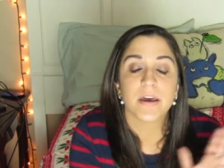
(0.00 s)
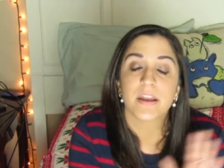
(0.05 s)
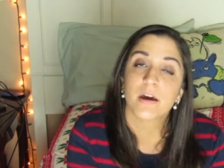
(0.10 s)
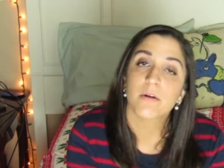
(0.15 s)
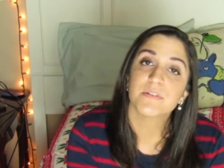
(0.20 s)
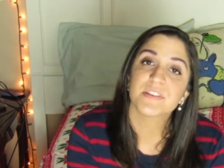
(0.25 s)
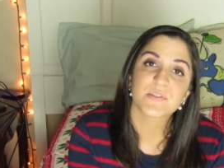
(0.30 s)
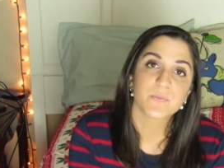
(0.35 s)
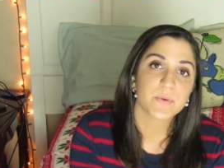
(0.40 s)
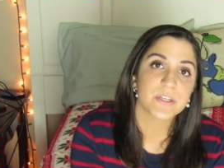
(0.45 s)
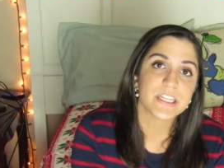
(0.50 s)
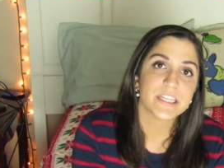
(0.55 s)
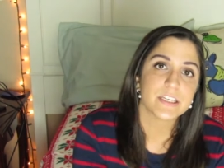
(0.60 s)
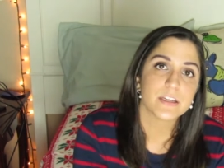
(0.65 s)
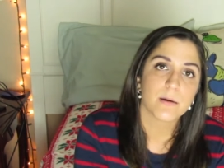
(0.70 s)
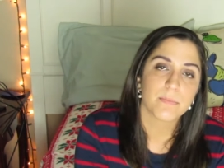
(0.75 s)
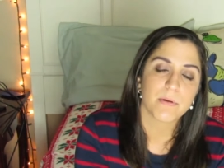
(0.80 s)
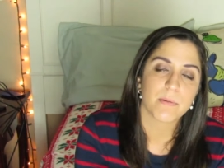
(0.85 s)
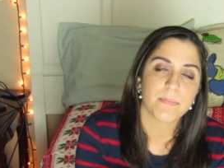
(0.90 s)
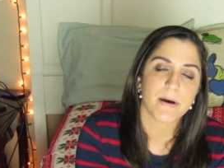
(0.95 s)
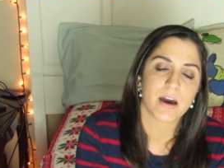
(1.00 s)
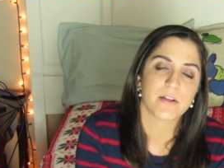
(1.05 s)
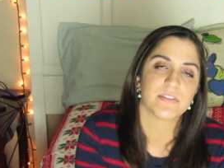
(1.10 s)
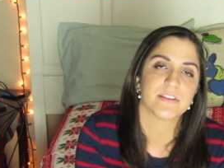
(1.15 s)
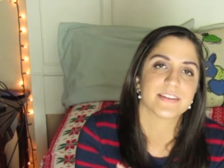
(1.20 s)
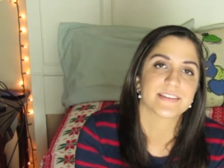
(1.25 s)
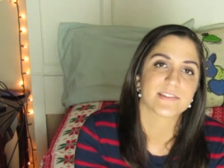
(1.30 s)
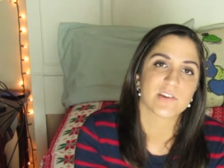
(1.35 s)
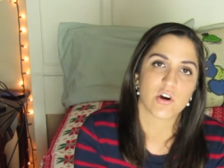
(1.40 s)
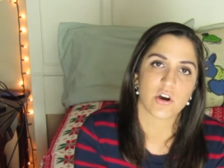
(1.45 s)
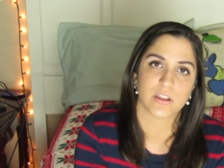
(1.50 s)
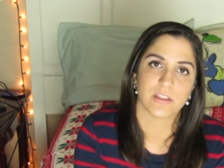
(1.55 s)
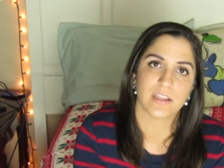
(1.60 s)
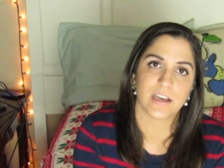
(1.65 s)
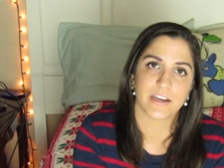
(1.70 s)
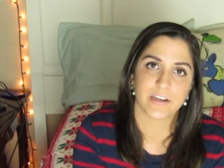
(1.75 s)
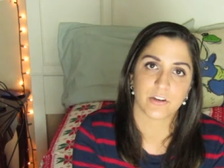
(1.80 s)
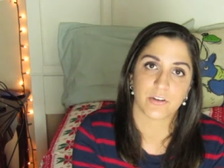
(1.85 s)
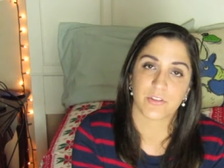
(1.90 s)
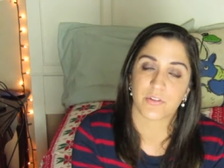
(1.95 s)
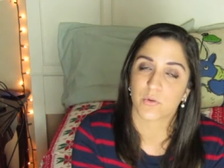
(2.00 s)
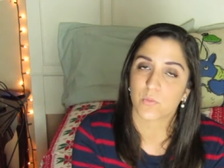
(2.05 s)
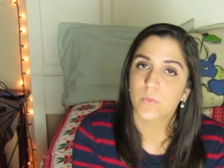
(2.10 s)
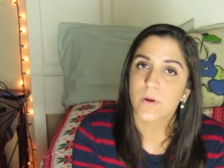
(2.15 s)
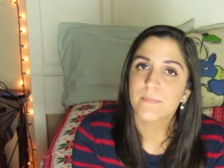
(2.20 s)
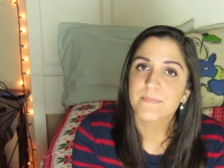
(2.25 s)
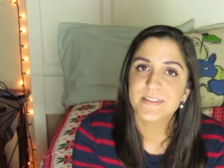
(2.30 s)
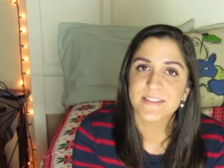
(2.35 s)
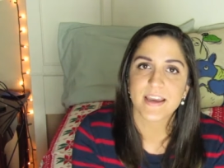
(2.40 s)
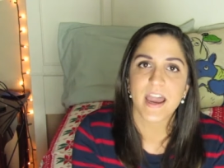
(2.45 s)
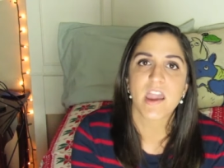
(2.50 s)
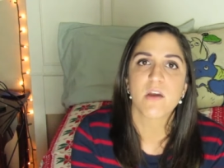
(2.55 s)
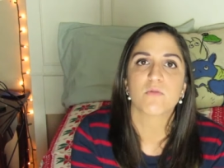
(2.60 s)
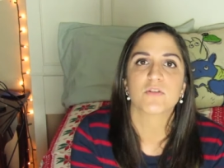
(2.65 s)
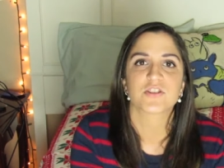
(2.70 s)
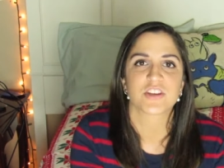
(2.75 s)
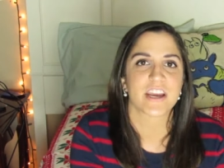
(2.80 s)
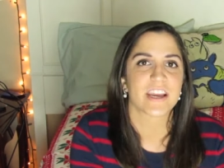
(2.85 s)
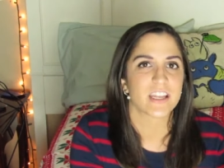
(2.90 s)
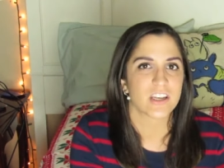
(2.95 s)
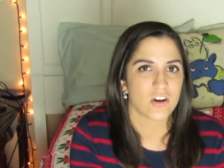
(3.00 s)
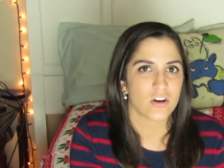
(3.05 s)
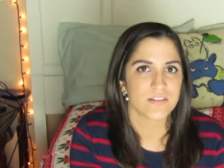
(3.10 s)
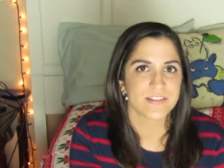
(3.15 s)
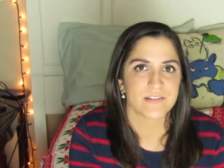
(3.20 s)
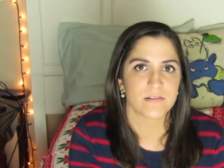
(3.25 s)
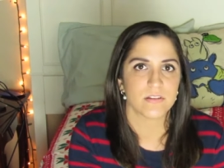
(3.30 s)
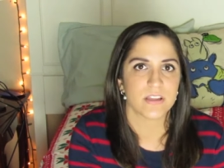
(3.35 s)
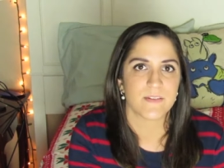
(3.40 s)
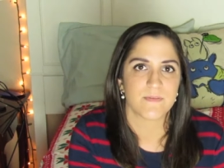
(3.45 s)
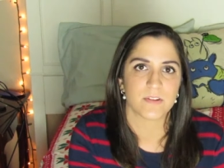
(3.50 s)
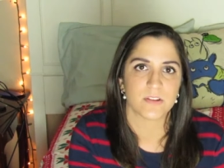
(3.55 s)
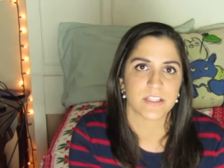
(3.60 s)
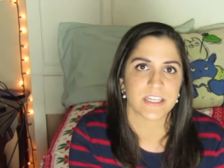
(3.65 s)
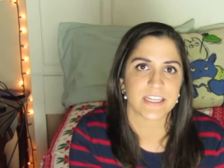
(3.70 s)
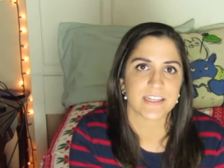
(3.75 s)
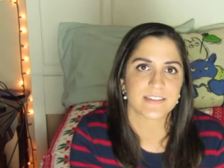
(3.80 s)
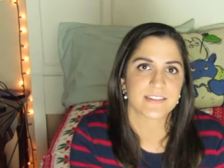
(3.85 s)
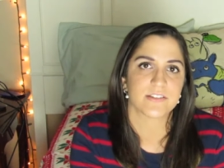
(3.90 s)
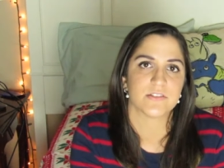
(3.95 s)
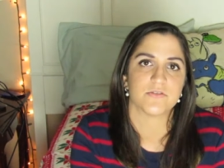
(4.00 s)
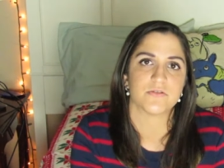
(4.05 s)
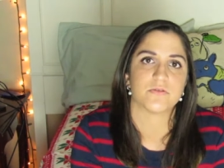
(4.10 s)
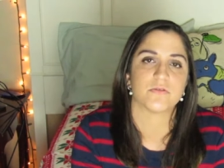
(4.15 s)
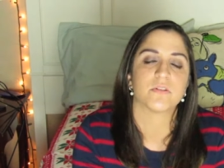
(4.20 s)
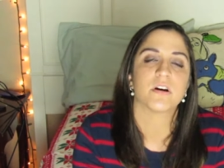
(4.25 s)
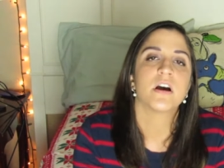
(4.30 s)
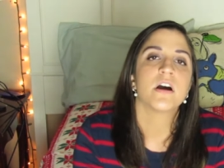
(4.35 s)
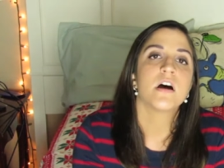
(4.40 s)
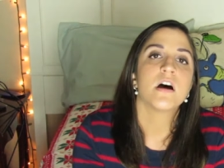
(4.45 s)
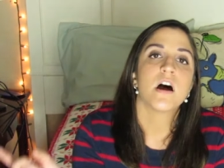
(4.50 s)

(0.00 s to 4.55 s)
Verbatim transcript: and I was reading up about this online on their website which I can also leave a link to